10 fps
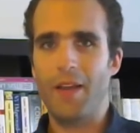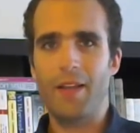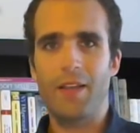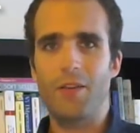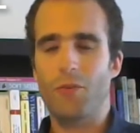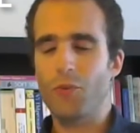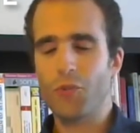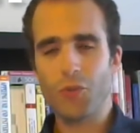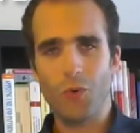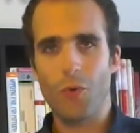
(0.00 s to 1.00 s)
you're
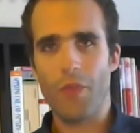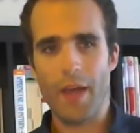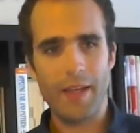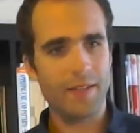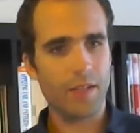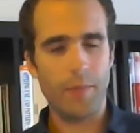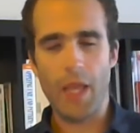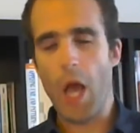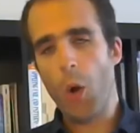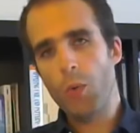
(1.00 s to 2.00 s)
sure that it's going to
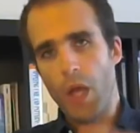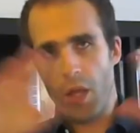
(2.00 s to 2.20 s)
be all